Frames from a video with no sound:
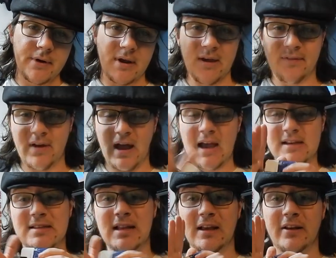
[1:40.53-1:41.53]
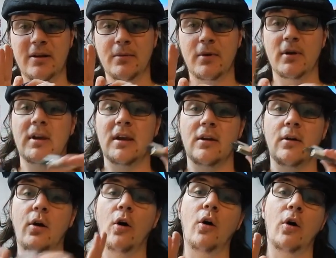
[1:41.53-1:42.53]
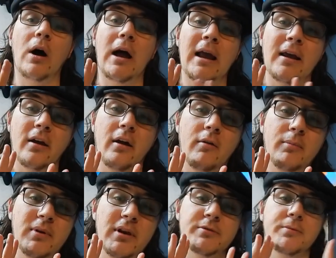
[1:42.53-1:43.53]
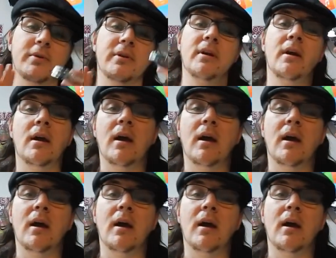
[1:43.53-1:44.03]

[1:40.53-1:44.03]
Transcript: if I still ain't got it working or I ain't got a replacement,